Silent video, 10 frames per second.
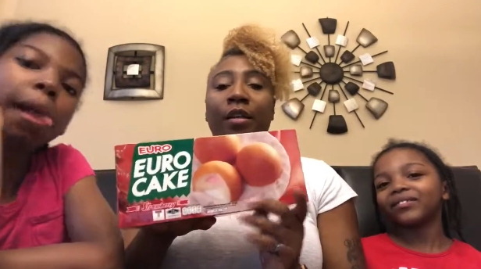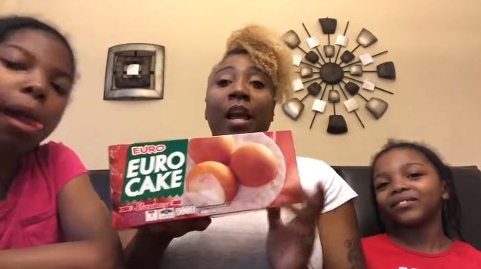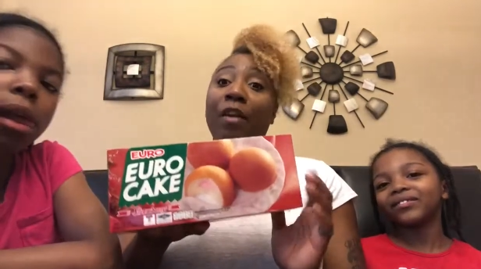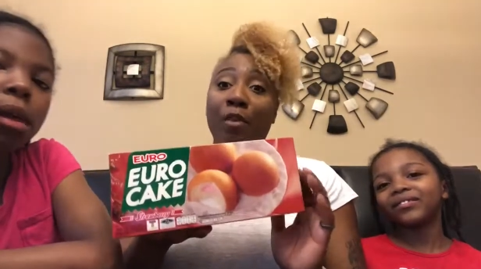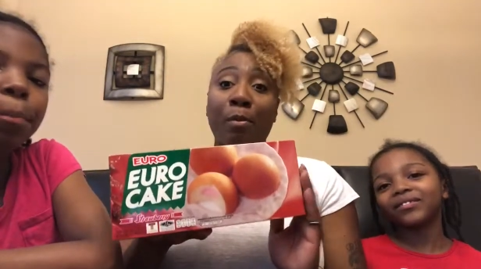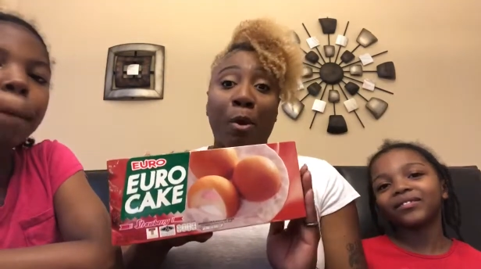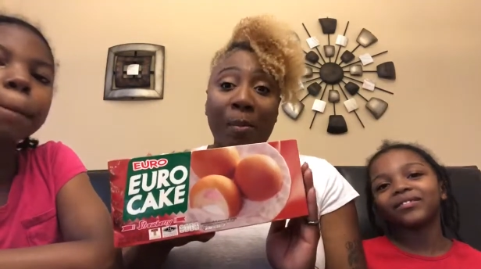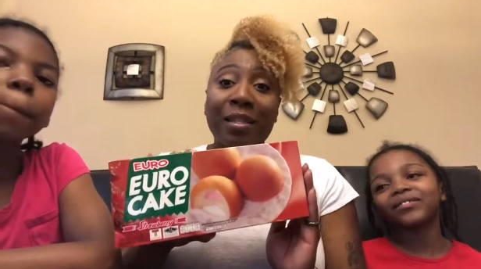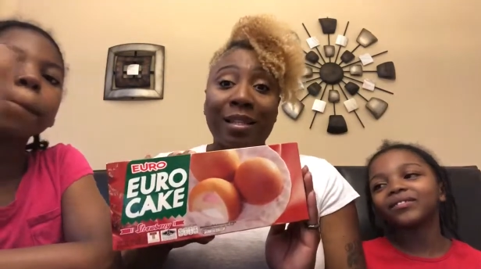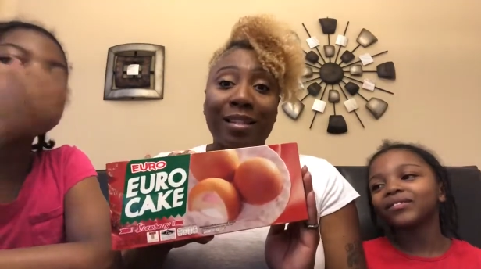Speaker 1: Every
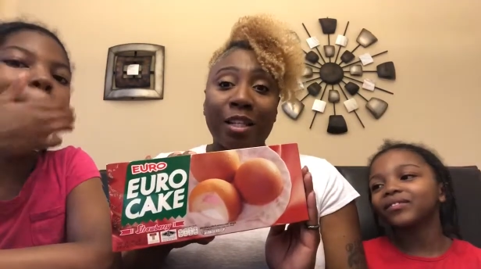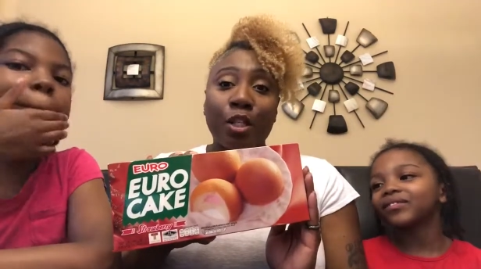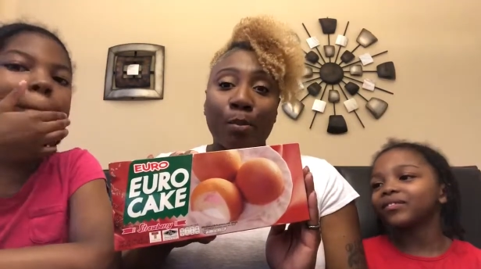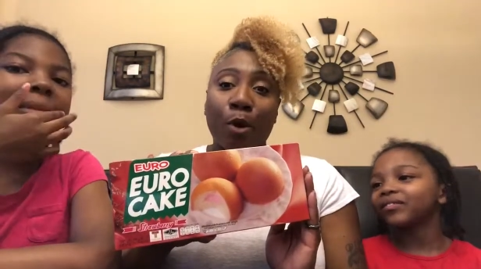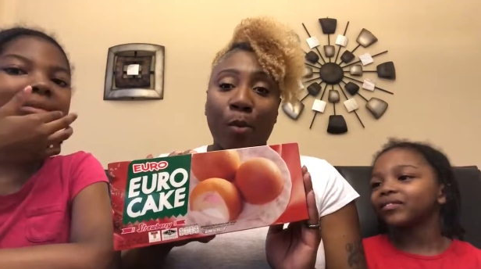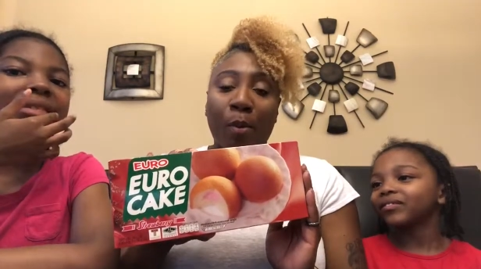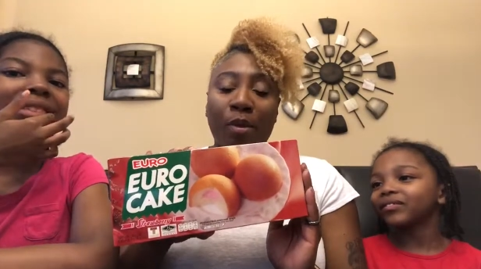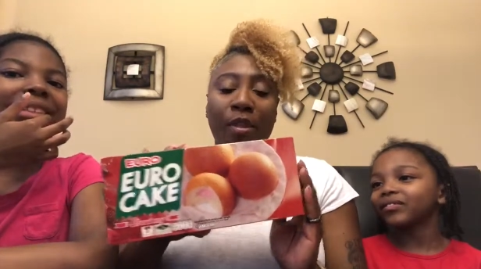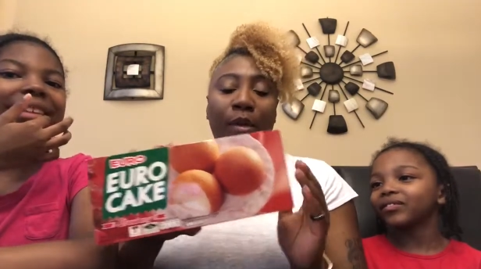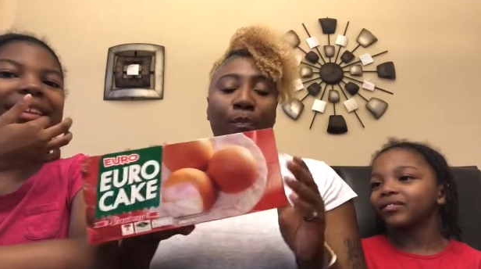moment's a teaching moment
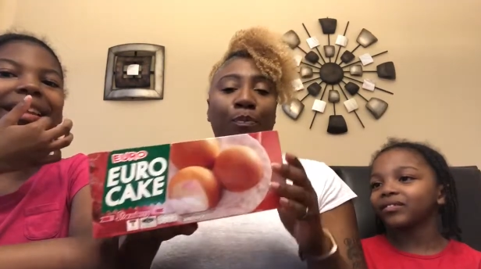with them.